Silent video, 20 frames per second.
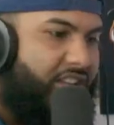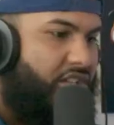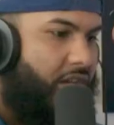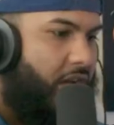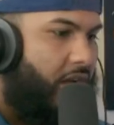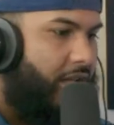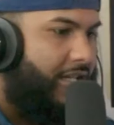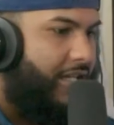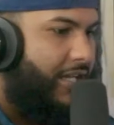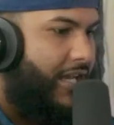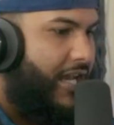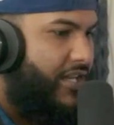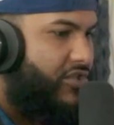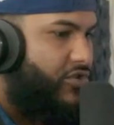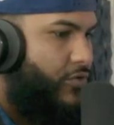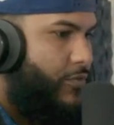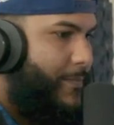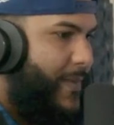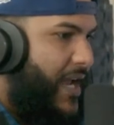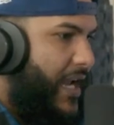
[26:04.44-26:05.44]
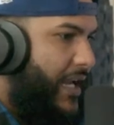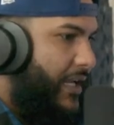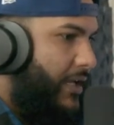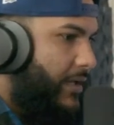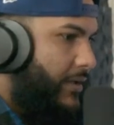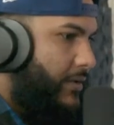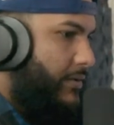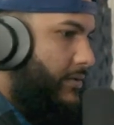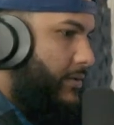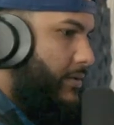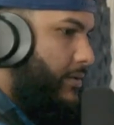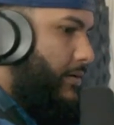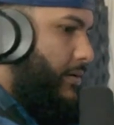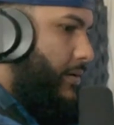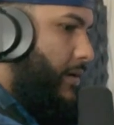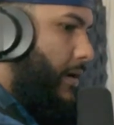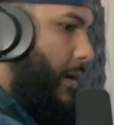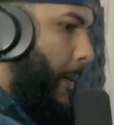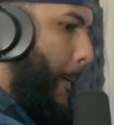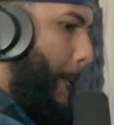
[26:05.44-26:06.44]
catch you on the next one, man.
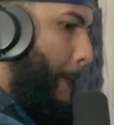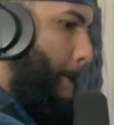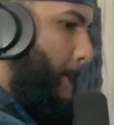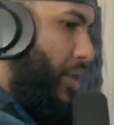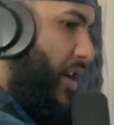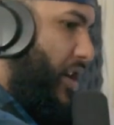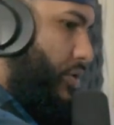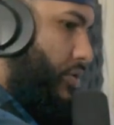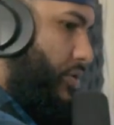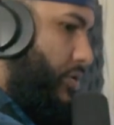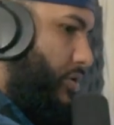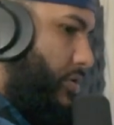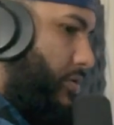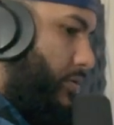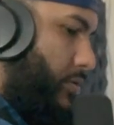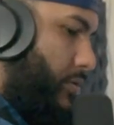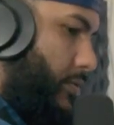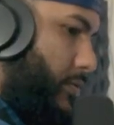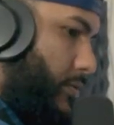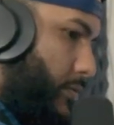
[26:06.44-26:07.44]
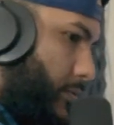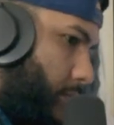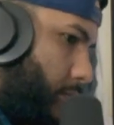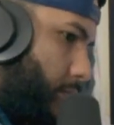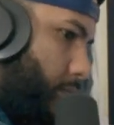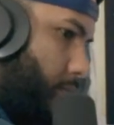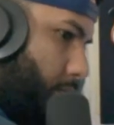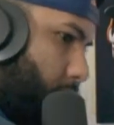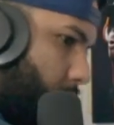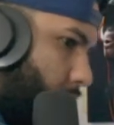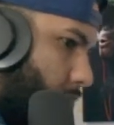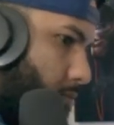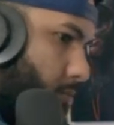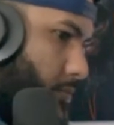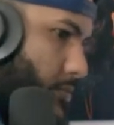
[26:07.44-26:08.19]
Peace. Peace. Yeah. Okay.